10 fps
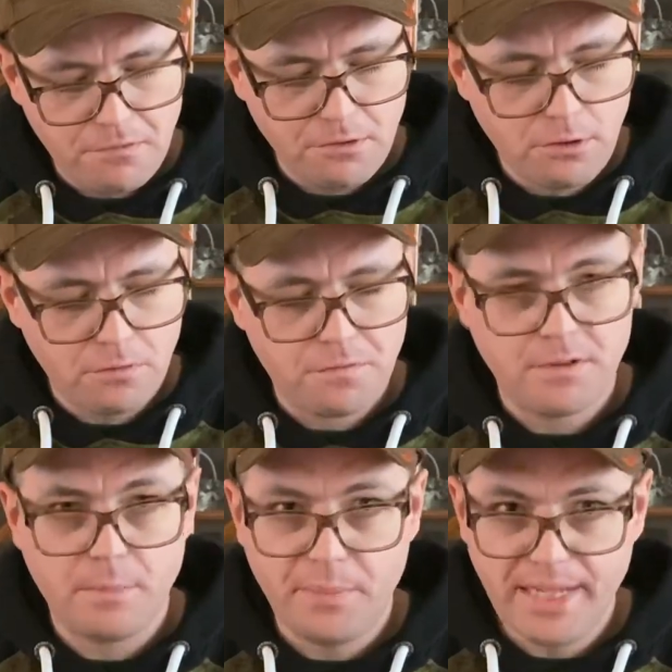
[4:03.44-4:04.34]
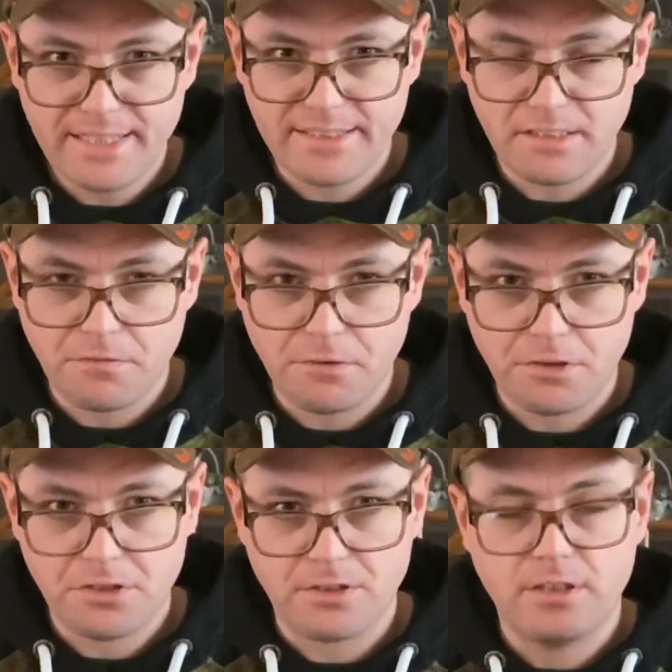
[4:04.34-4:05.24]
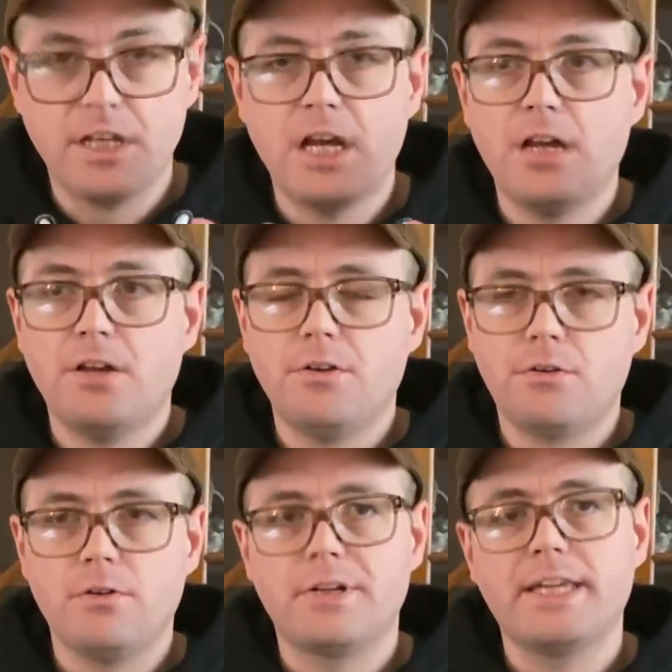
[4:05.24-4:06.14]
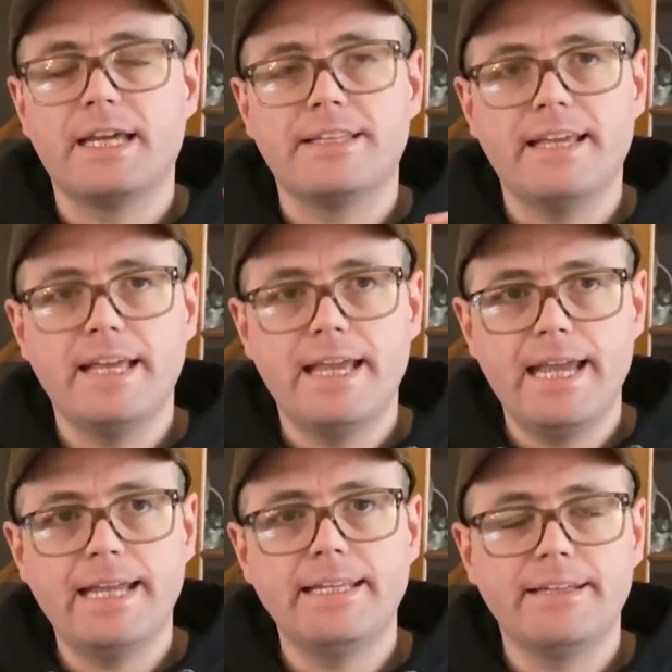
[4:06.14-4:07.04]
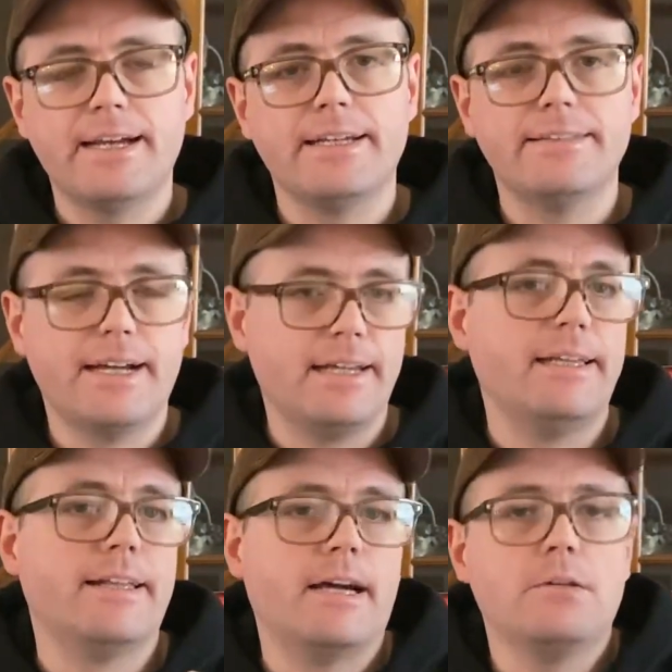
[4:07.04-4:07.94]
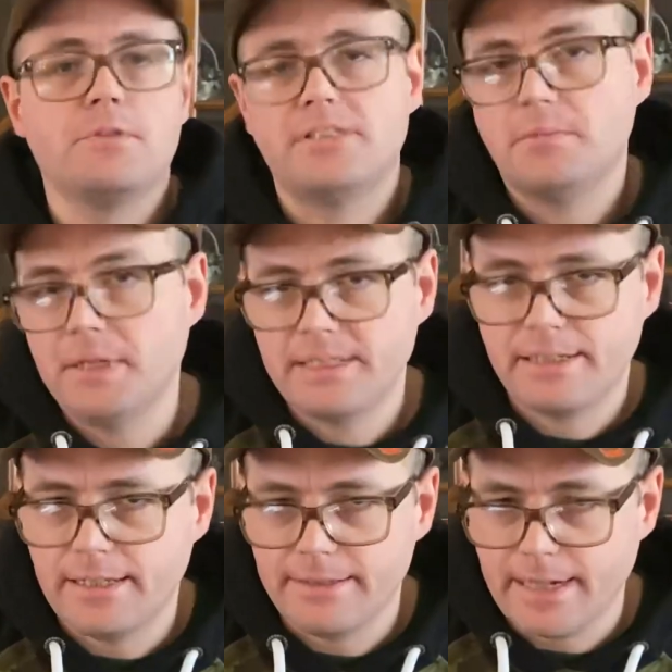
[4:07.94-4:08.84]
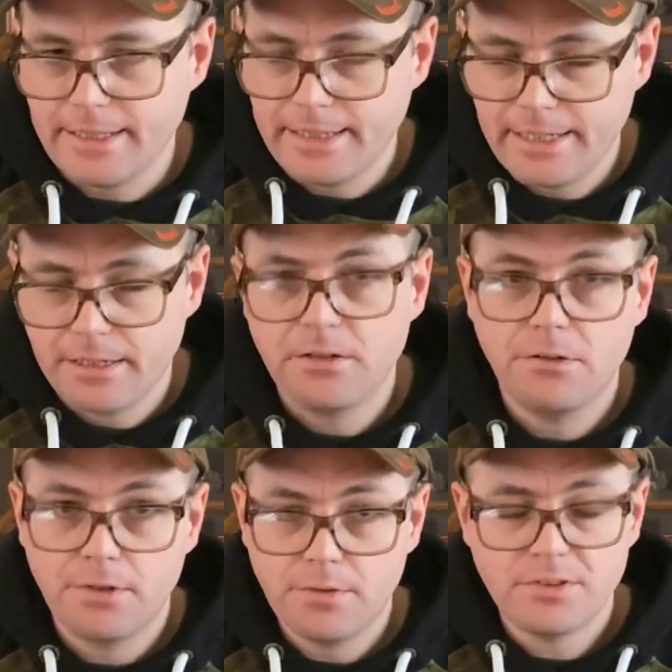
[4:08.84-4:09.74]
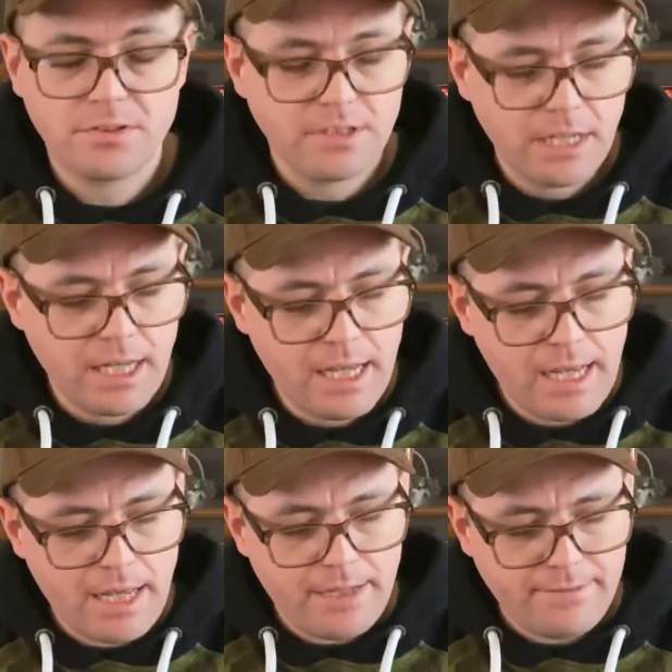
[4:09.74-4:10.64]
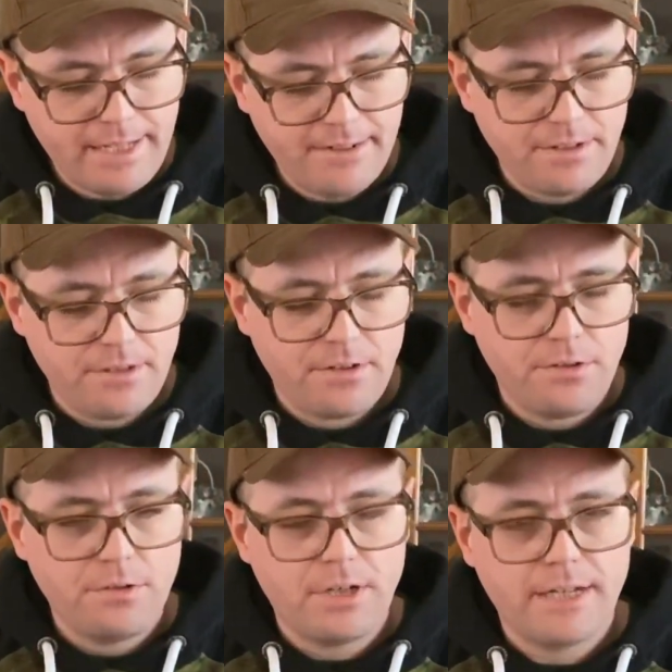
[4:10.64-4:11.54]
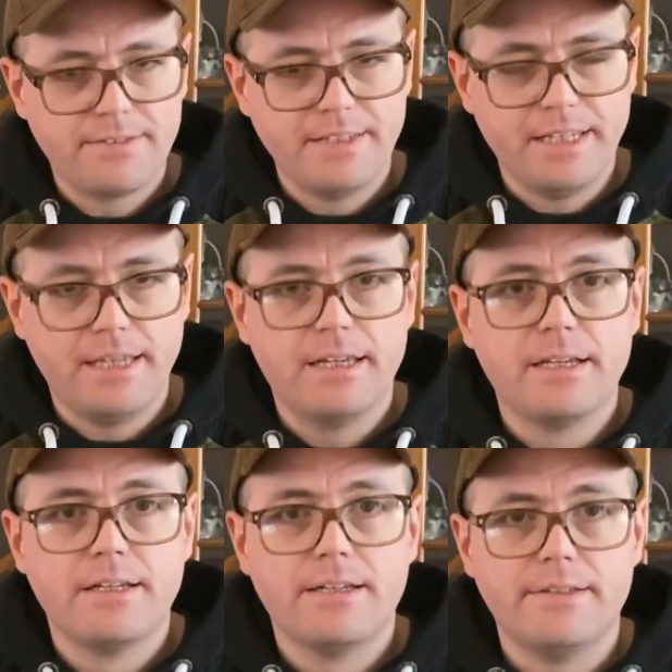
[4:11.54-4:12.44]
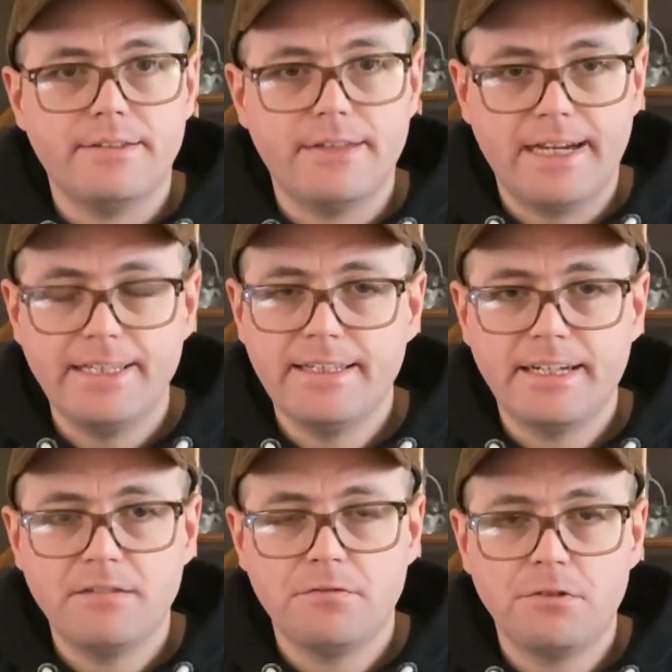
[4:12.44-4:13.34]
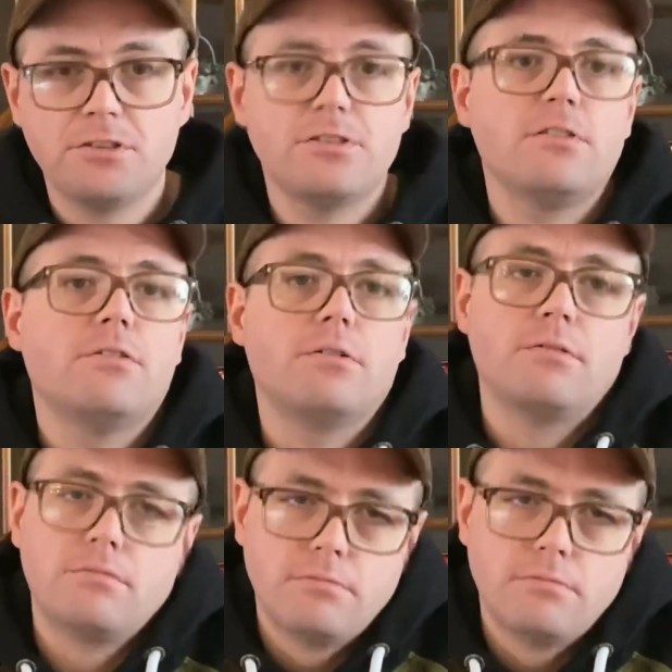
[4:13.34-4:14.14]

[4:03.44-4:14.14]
you go for the basic version, you're looking at $89.99, which is basically 90 euros. Then you got the 99 version, or